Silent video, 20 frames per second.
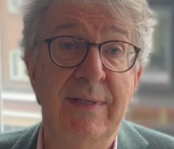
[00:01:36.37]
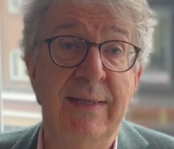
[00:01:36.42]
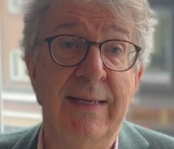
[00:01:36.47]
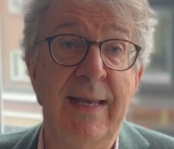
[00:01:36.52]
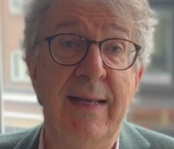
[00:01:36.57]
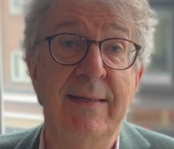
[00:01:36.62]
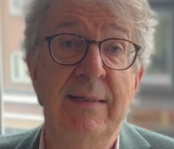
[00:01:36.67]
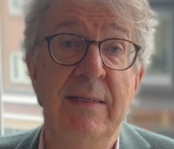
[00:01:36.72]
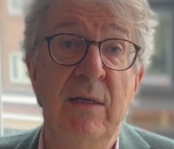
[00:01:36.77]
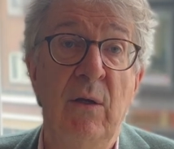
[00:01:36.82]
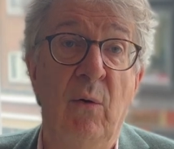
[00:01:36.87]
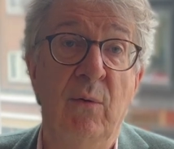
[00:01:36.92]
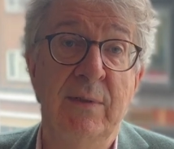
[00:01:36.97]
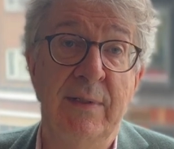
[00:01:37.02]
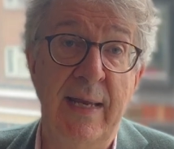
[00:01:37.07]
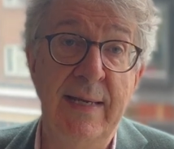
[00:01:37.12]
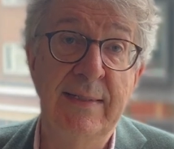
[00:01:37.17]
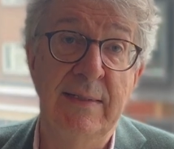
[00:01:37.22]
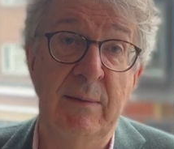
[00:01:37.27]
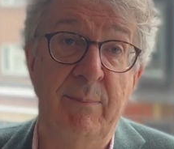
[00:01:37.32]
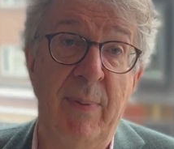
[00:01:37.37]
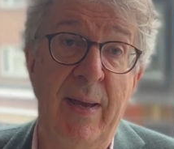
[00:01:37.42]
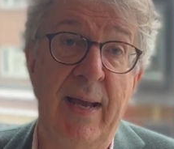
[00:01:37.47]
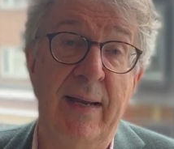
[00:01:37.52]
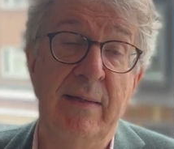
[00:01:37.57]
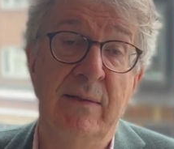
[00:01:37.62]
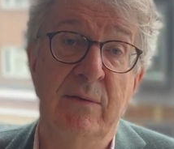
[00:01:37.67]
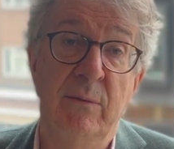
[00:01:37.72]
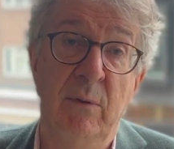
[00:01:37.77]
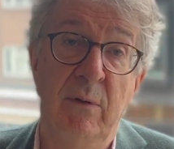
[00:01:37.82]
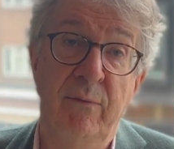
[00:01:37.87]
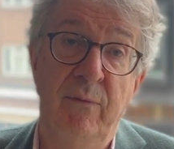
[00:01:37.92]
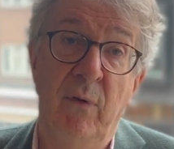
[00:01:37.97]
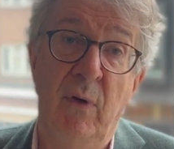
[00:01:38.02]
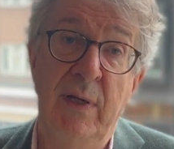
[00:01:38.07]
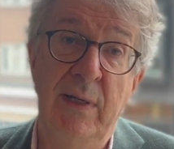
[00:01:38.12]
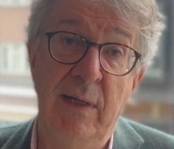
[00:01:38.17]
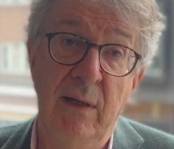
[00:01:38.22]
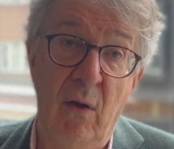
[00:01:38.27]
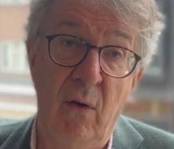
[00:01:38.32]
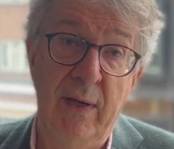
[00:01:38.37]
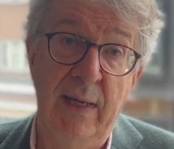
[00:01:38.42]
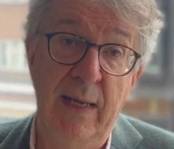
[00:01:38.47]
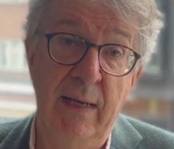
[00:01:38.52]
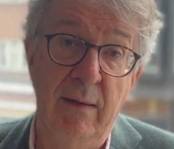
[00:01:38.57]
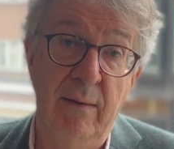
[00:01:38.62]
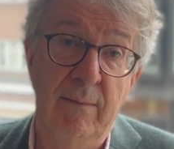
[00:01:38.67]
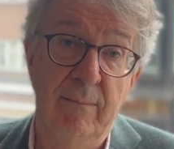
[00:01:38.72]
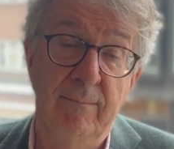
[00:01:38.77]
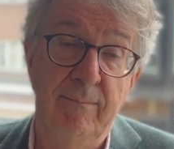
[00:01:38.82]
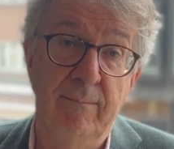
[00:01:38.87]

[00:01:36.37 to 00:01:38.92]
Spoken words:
to getting your data back to avoid lock-in.